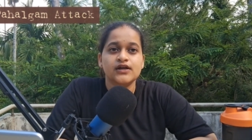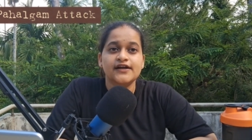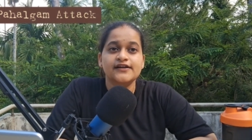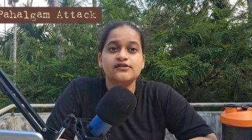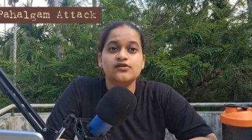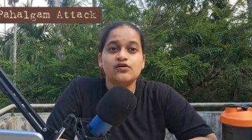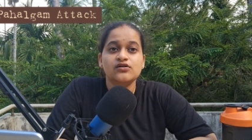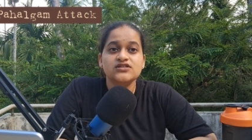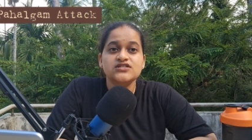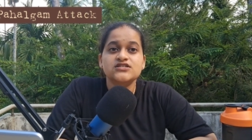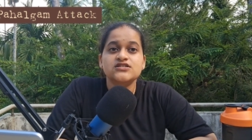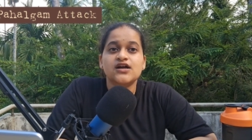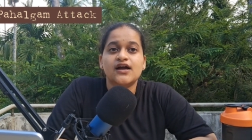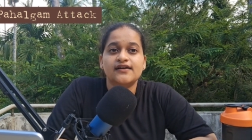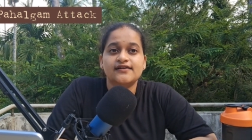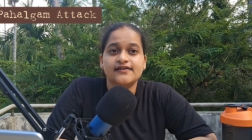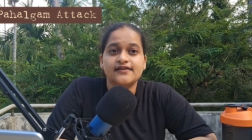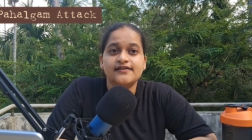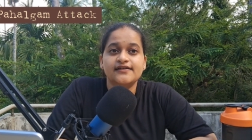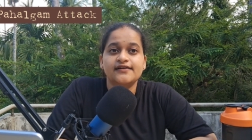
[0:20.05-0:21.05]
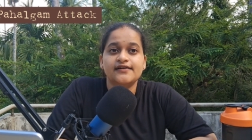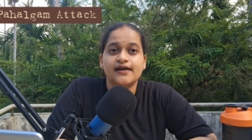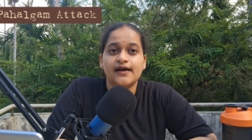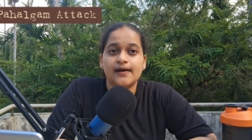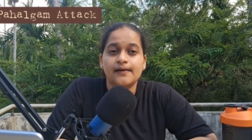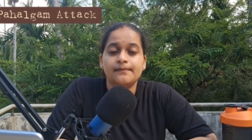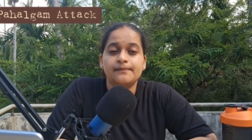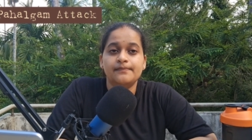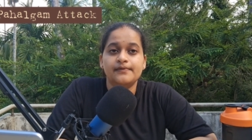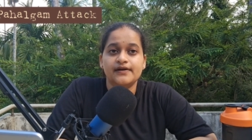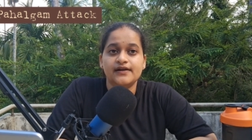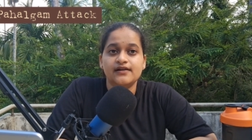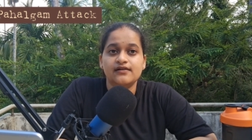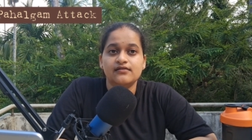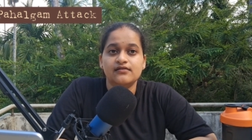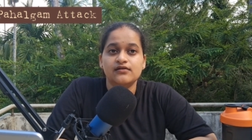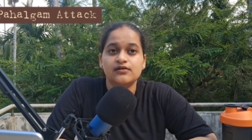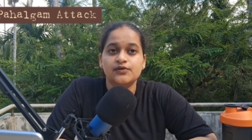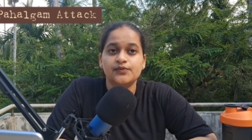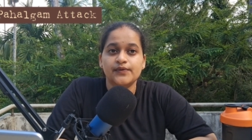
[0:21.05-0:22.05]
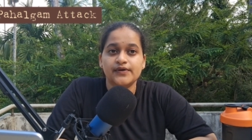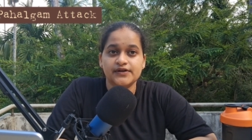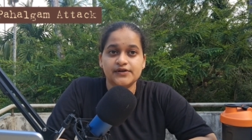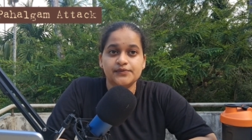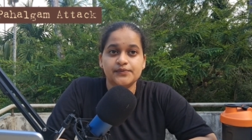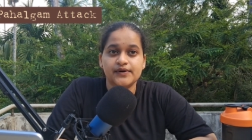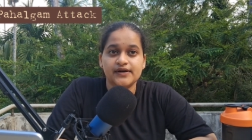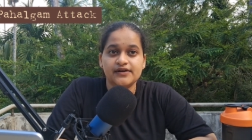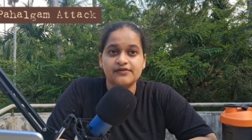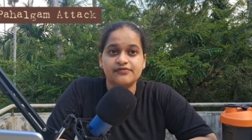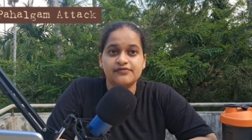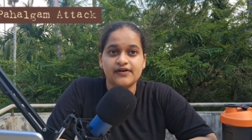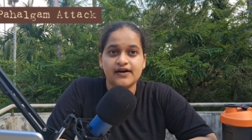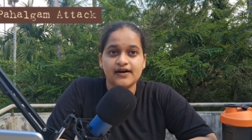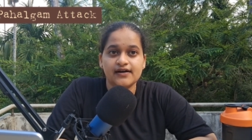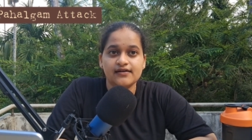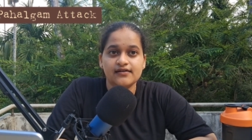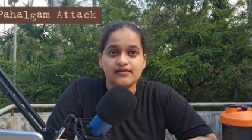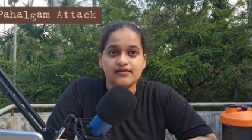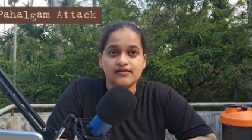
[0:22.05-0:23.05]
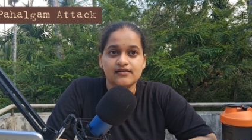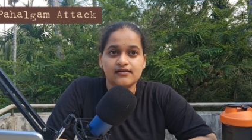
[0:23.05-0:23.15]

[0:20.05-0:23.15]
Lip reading: It all started in April 2025